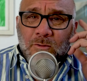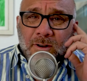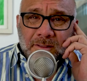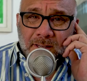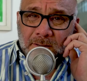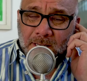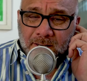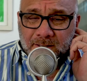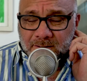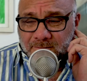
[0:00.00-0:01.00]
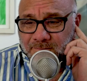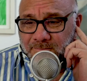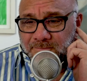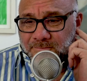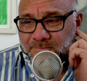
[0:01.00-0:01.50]
more I think about it,
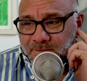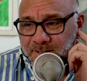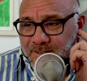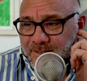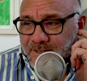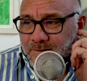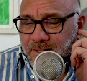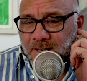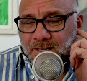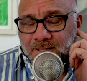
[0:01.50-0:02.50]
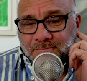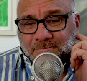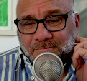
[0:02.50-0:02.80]
you know, I kind of